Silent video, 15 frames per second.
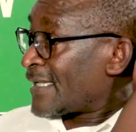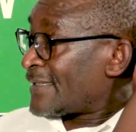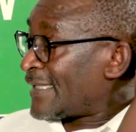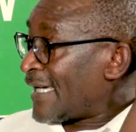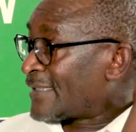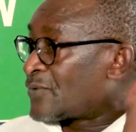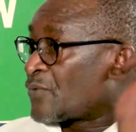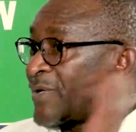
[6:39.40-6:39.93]

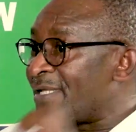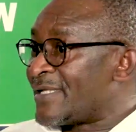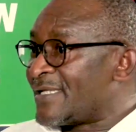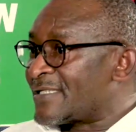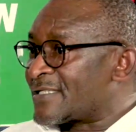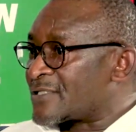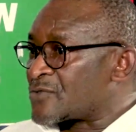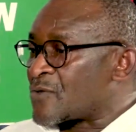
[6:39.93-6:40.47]
that we
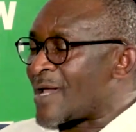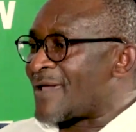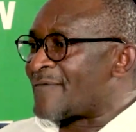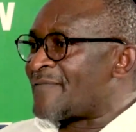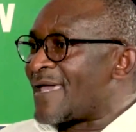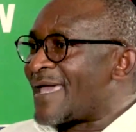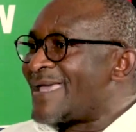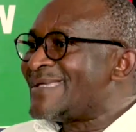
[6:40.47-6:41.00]
need to
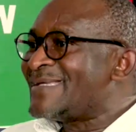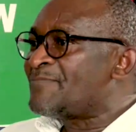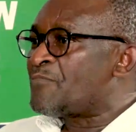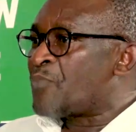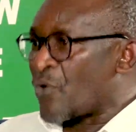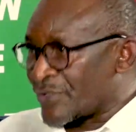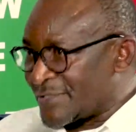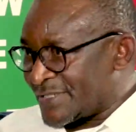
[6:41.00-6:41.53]
have a
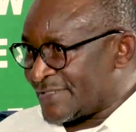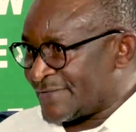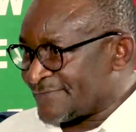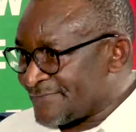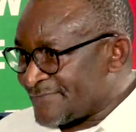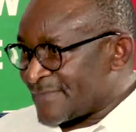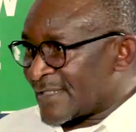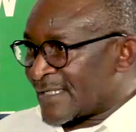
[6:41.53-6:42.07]
body
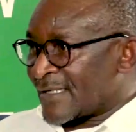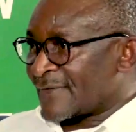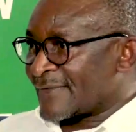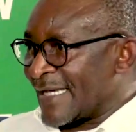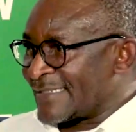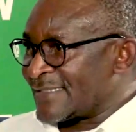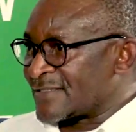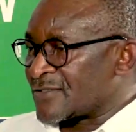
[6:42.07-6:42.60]

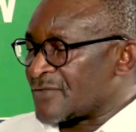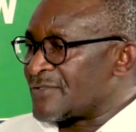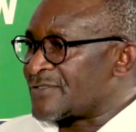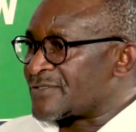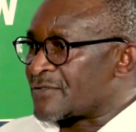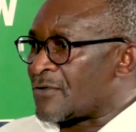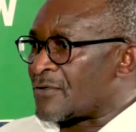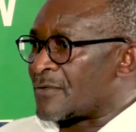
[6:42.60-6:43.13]
that is going
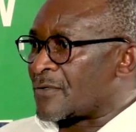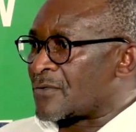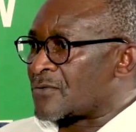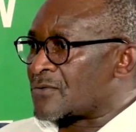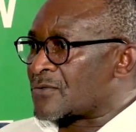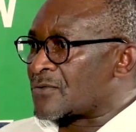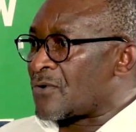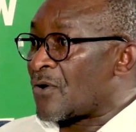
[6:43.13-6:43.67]
to
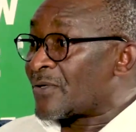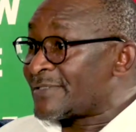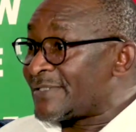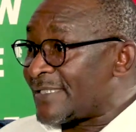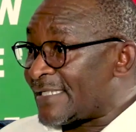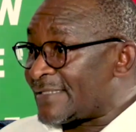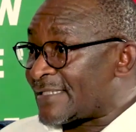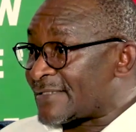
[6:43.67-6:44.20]

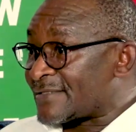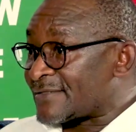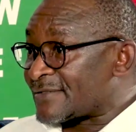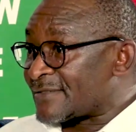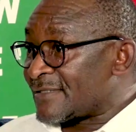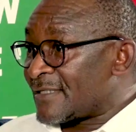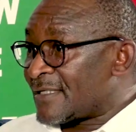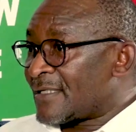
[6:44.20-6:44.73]
coordinate us.
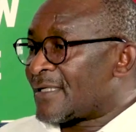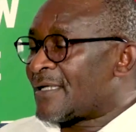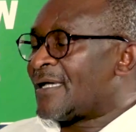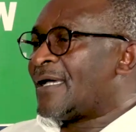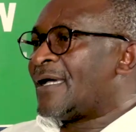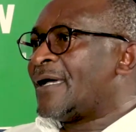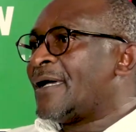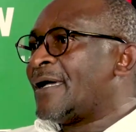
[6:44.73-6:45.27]

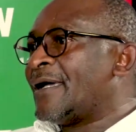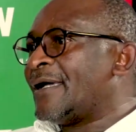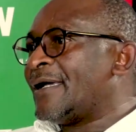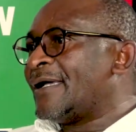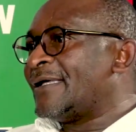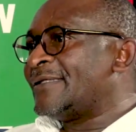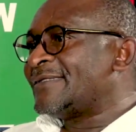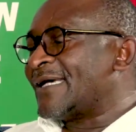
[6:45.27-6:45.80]

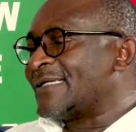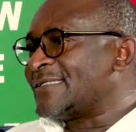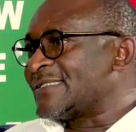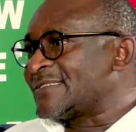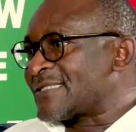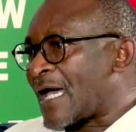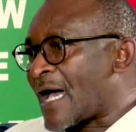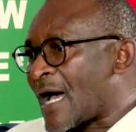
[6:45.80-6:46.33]
And that
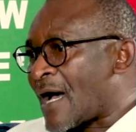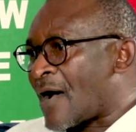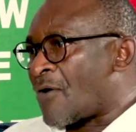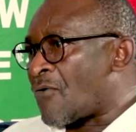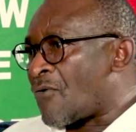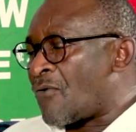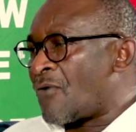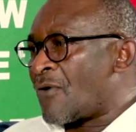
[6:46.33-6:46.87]
is
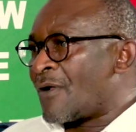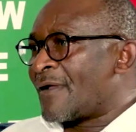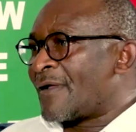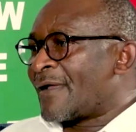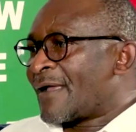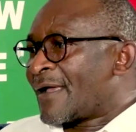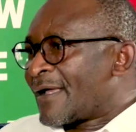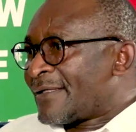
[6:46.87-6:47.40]
how
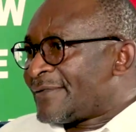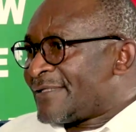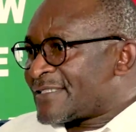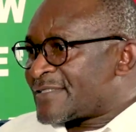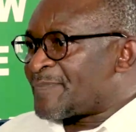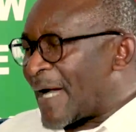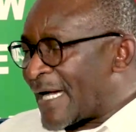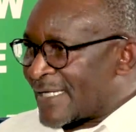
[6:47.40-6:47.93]

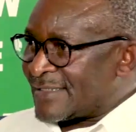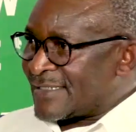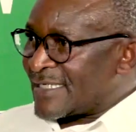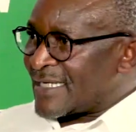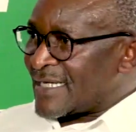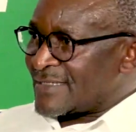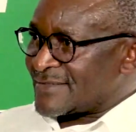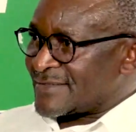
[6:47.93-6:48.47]
these
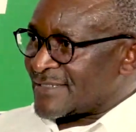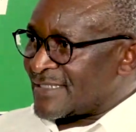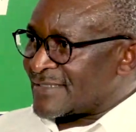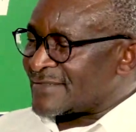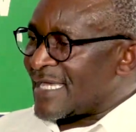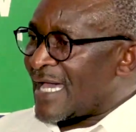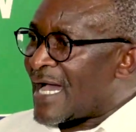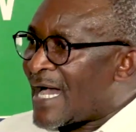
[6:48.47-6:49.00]
bargaining
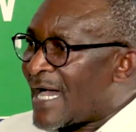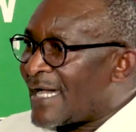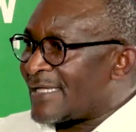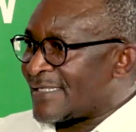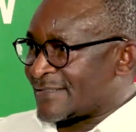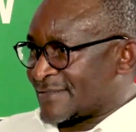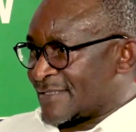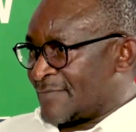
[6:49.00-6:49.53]
councils are
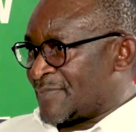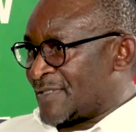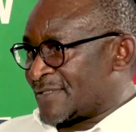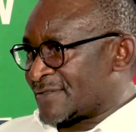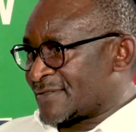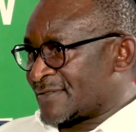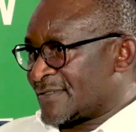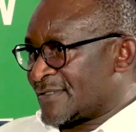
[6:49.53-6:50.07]

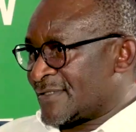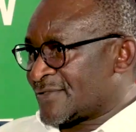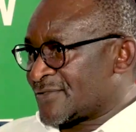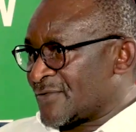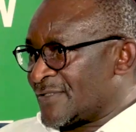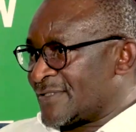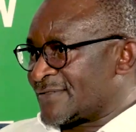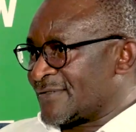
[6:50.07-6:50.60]
established.
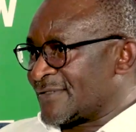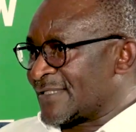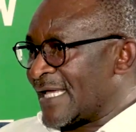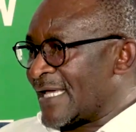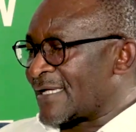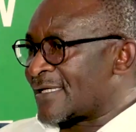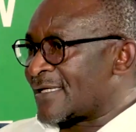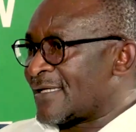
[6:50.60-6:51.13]
So it's not
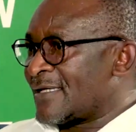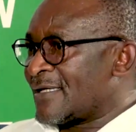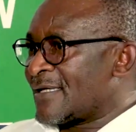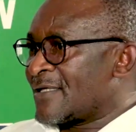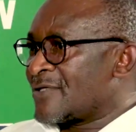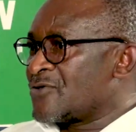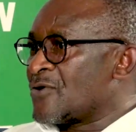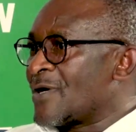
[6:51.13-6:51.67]
like
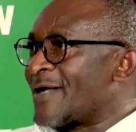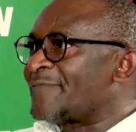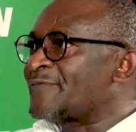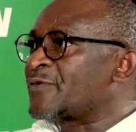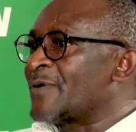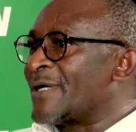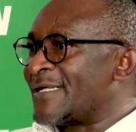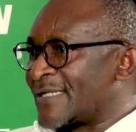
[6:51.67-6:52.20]
you have
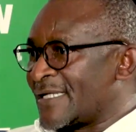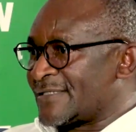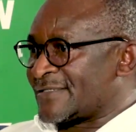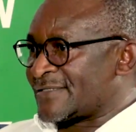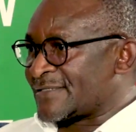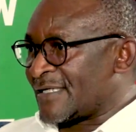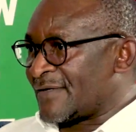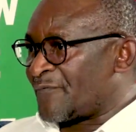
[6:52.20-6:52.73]
to go and
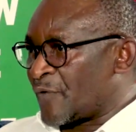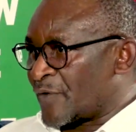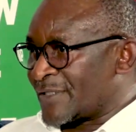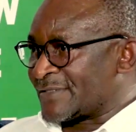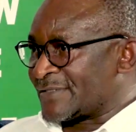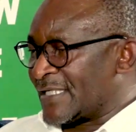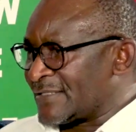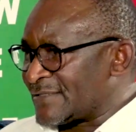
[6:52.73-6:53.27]
register. For
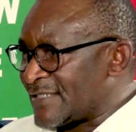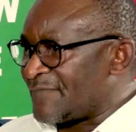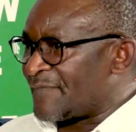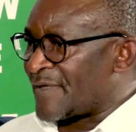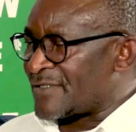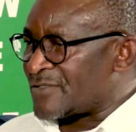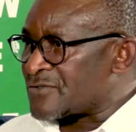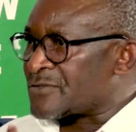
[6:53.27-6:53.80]
instance, if
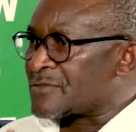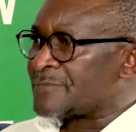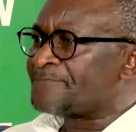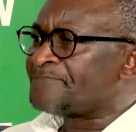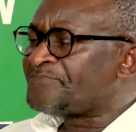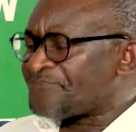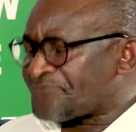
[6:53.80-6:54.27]
a new